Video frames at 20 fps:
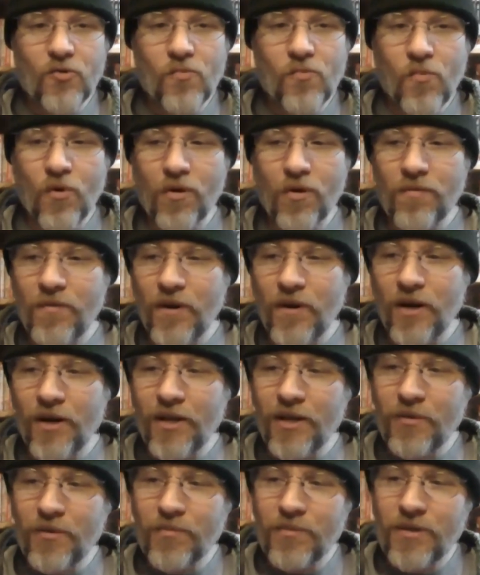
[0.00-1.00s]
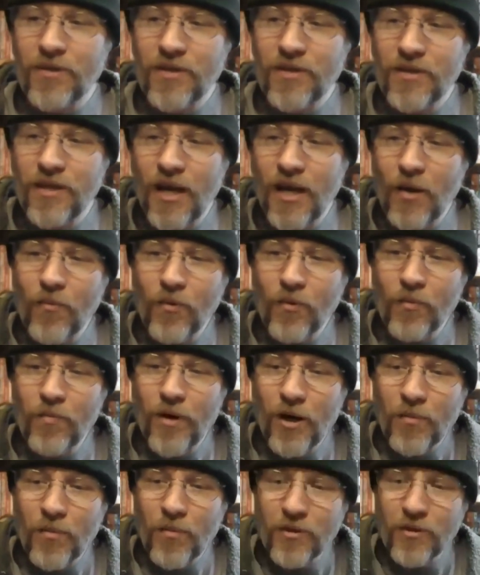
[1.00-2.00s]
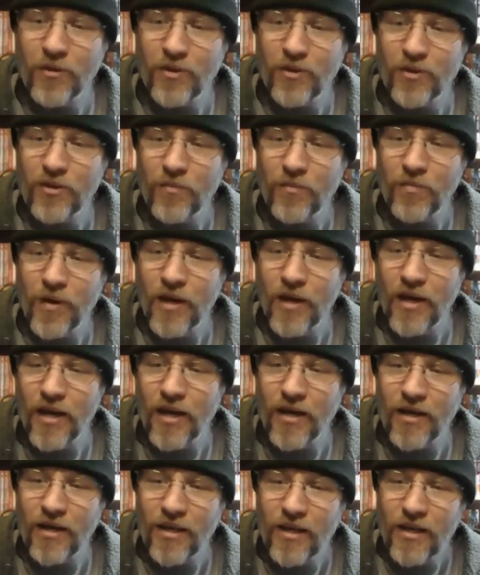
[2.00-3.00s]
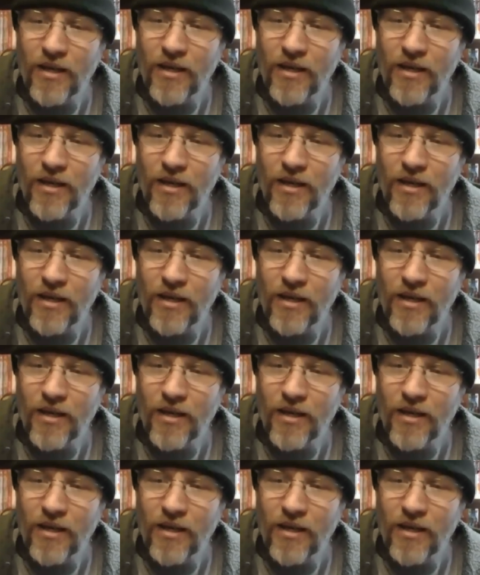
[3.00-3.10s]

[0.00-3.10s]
more volumes that were published in Japan.